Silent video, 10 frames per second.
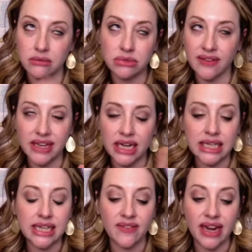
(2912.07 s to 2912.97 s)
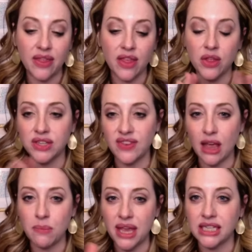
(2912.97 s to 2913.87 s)
797 and then there's a
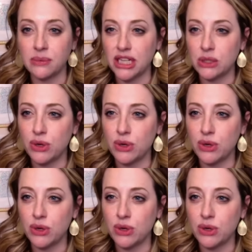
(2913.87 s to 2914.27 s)
vip experience